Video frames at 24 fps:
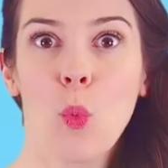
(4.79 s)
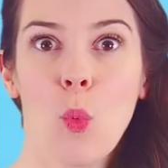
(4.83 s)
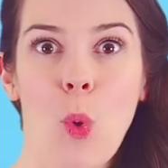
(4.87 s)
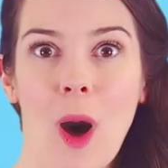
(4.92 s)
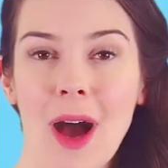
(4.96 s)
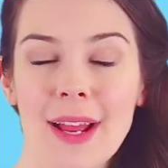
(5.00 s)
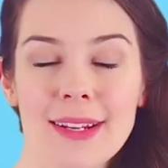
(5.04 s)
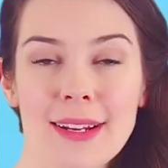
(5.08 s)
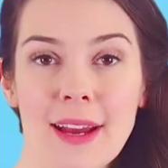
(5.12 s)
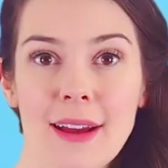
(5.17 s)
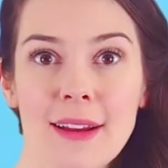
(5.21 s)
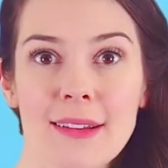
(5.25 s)

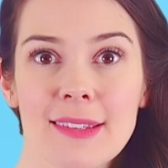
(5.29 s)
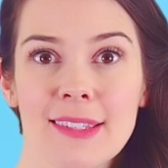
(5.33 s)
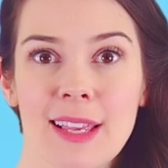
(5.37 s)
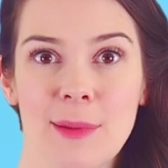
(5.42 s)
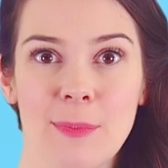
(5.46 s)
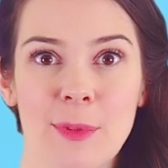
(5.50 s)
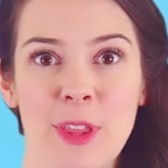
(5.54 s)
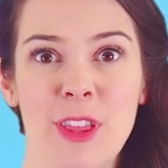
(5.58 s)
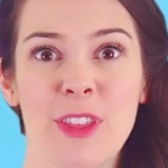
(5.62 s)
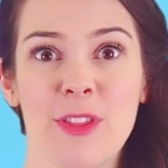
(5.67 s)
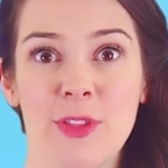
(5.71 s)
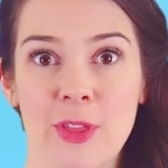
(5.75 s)
What are
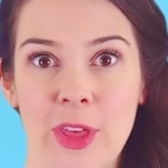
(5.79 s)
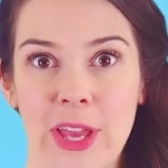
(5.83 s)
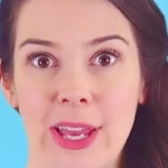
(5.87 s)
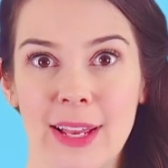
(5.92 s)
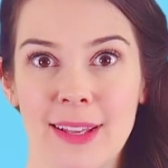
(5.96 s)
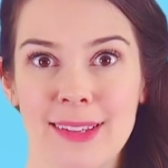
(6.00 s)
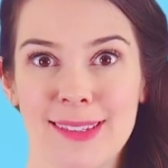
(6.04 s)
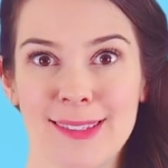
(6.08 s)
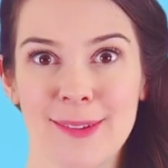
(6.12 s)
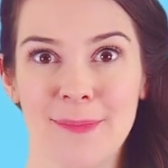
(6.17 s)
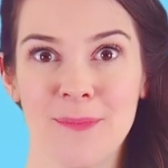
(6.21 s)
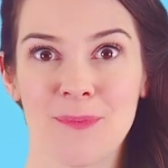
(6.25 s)
some of the
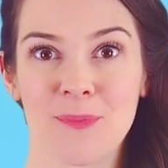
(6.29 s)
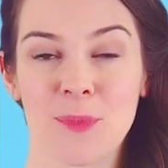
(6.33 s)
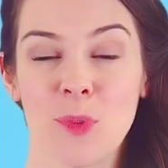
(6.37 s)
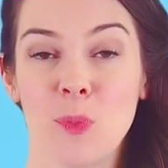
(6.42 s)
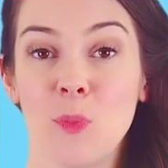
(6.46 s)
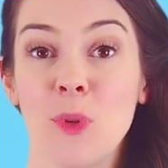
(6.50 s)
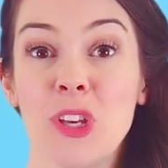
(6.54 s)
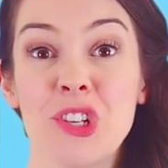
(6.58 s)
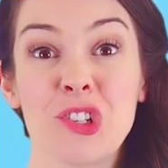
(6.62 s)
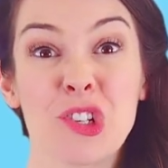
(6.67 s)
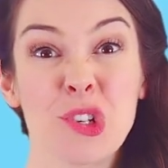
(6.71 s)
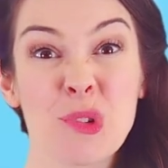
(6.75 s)
things
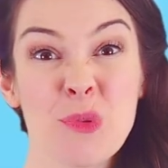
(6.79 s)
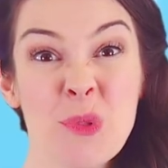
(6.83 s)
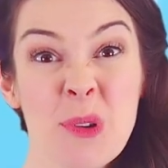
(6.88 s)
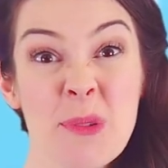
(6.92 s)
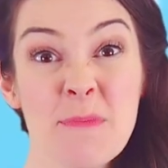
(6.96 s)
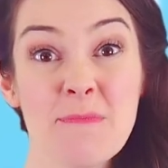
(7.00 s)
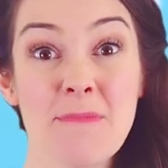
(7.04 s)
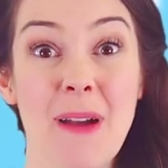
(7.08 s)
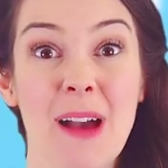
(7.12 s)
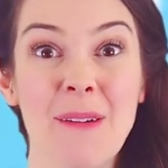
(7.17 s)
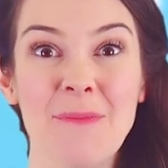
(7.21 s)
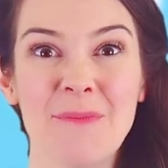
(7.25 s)
we should
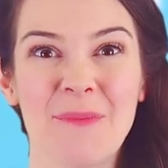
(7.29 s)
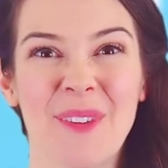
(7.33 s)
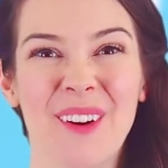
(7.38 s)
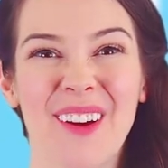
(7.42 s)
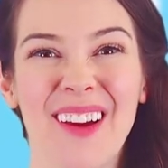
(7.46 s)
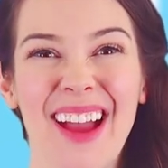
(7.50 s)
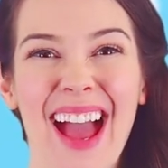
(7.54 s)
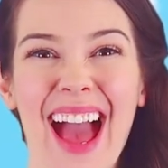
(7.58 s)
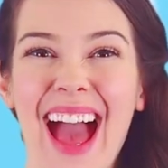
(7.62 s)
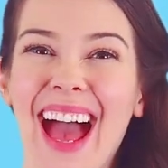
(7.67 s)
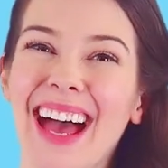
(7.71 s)
remember